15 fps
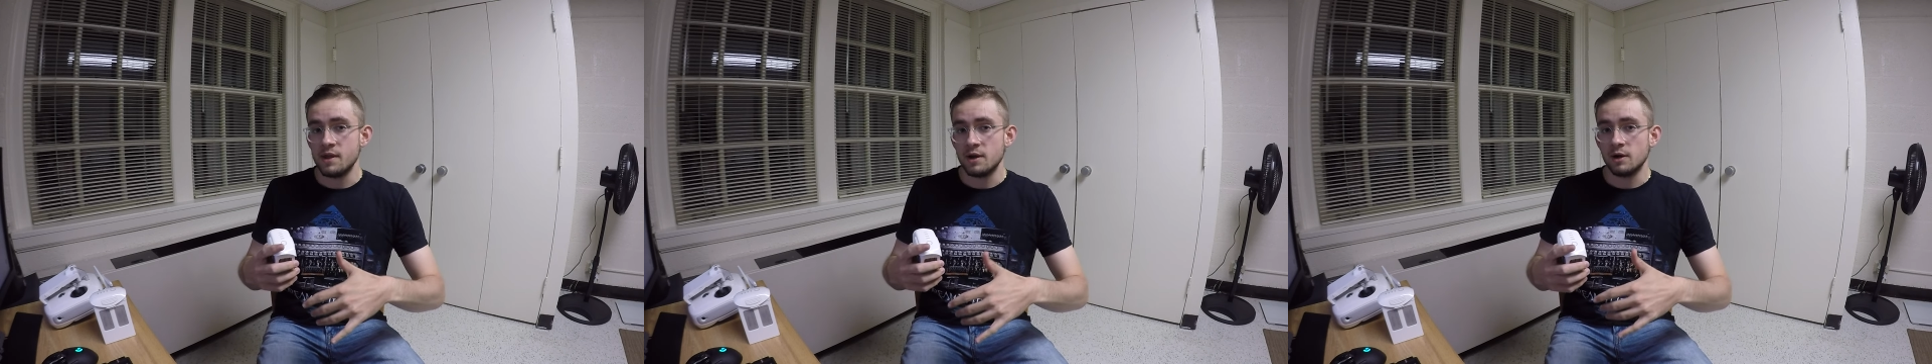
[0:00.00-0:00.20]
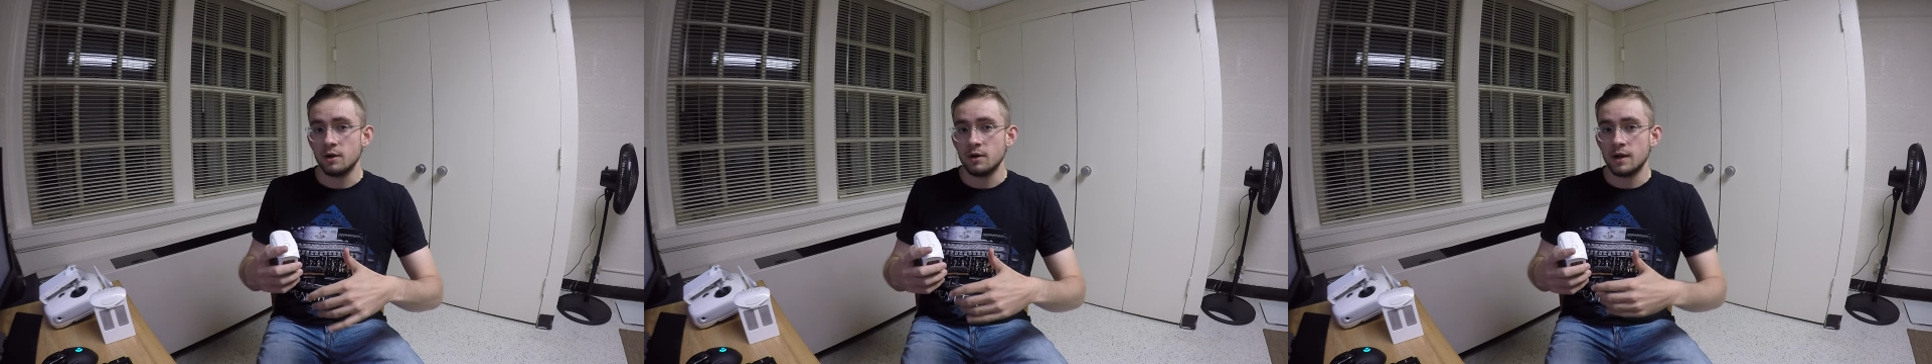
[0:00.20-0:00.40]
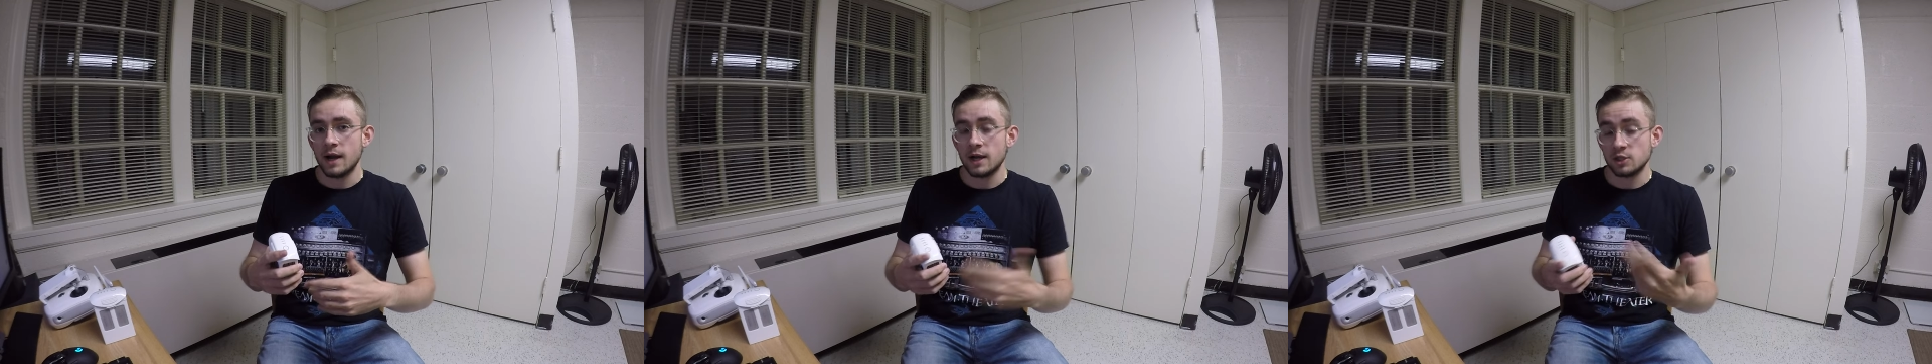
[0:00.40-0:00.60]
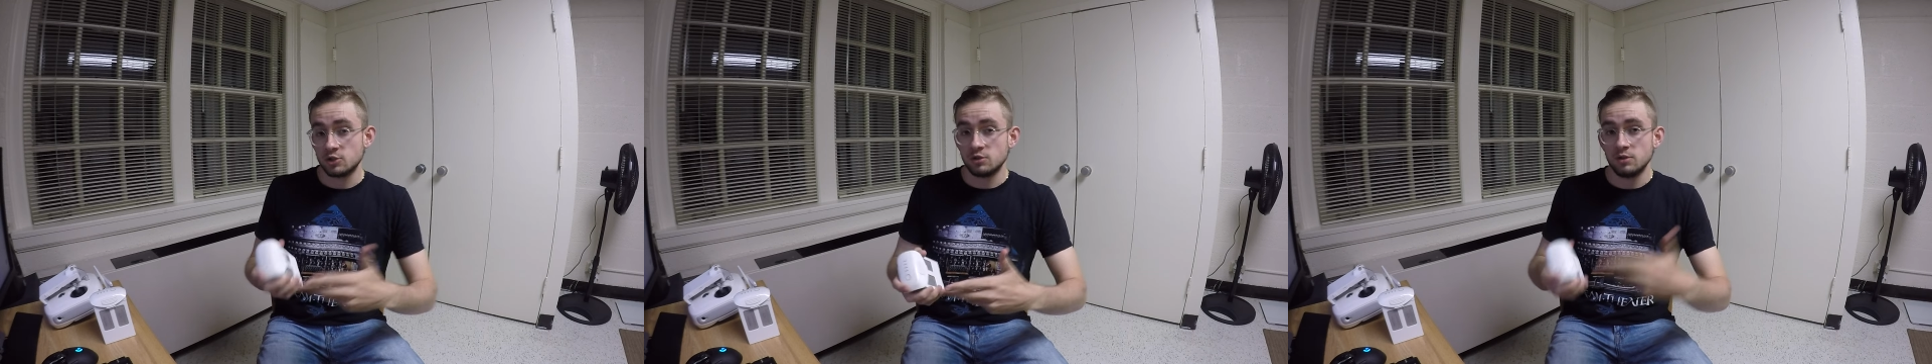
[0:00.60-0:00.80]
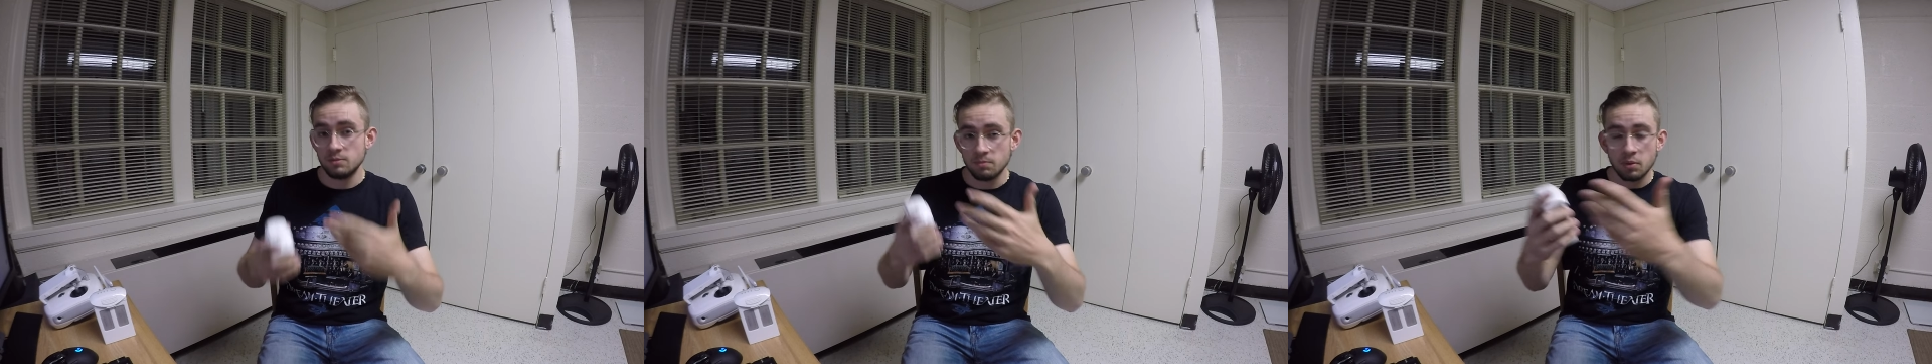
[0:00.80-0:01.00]
they're
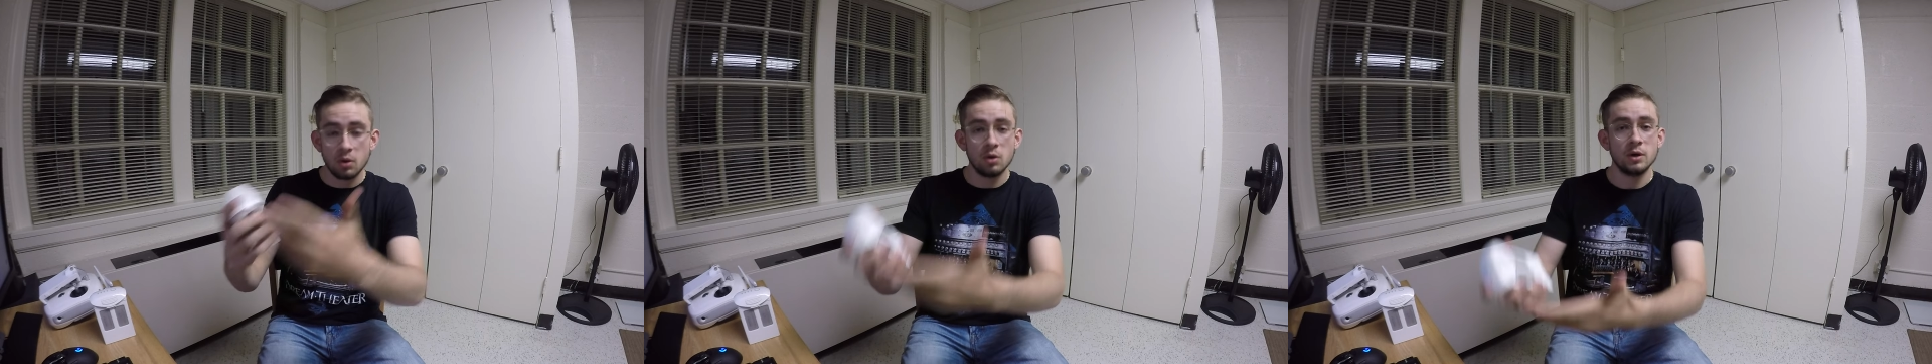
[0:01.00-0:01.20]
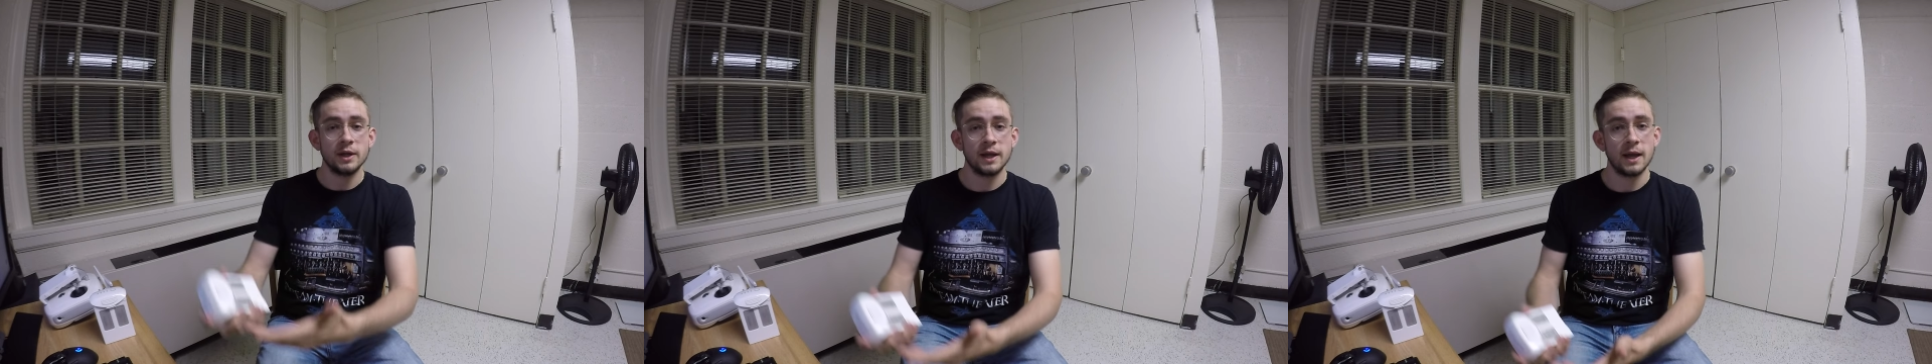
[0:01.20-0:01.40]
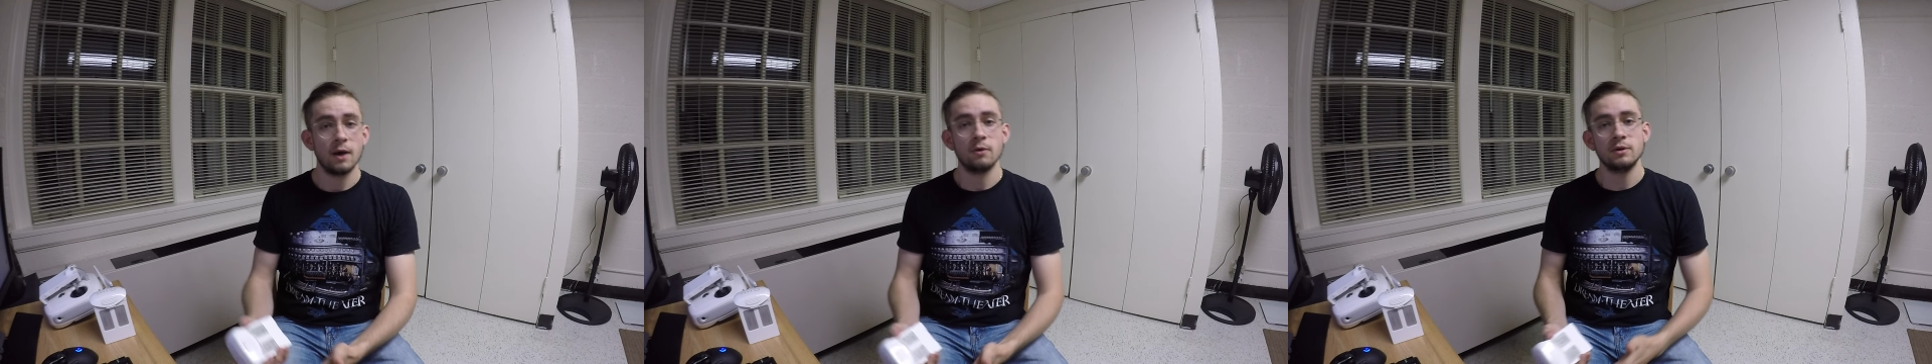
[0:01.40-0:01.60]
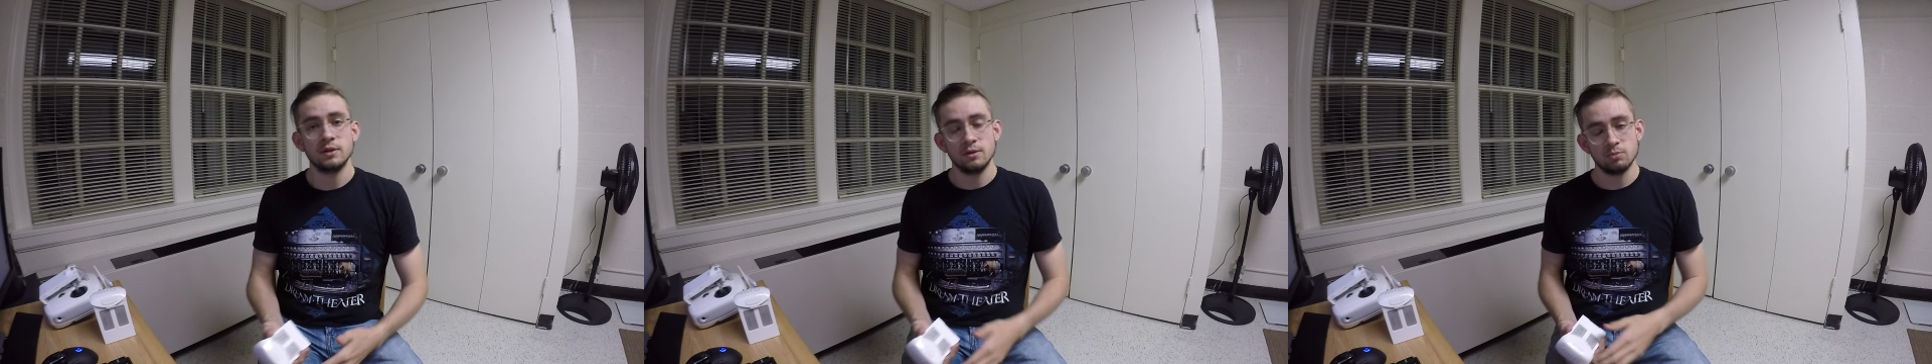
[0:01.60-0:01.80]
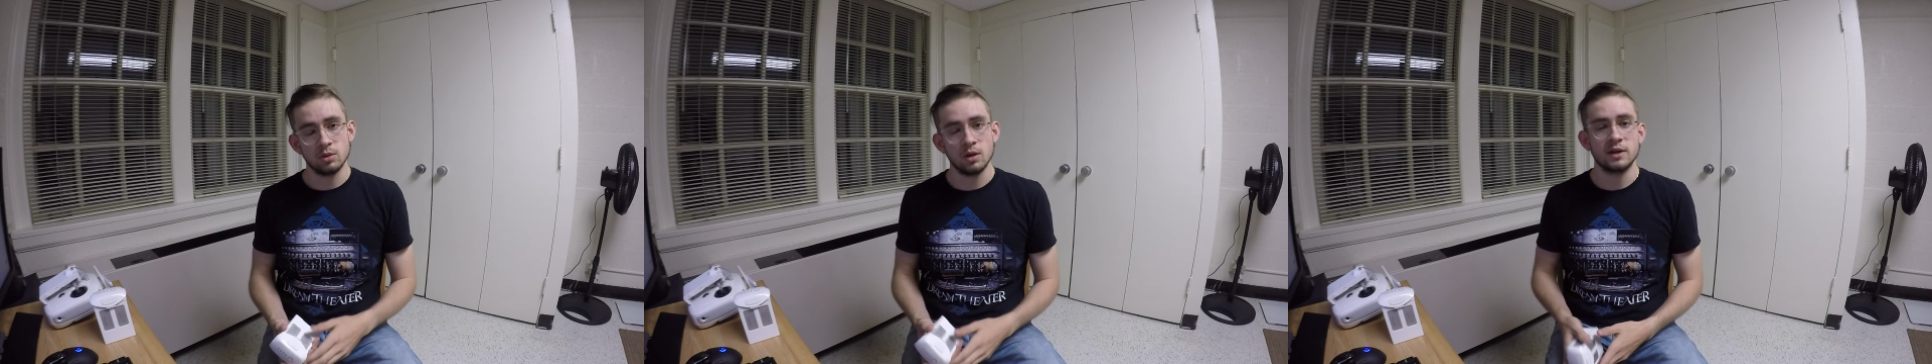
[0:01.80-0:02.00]
actually putting out
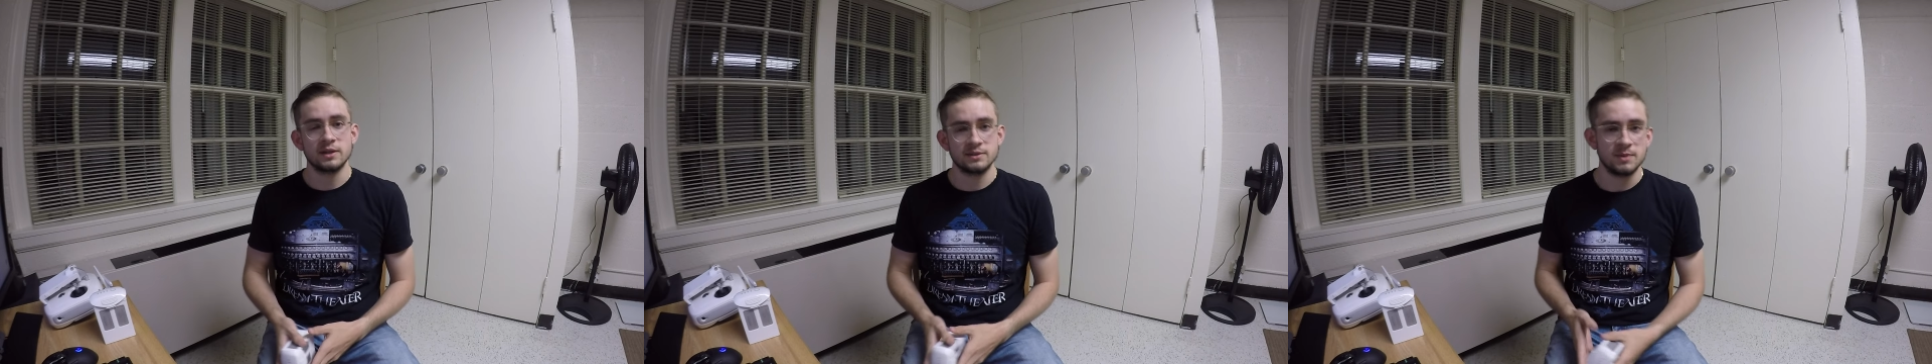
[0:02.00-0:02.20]
in the product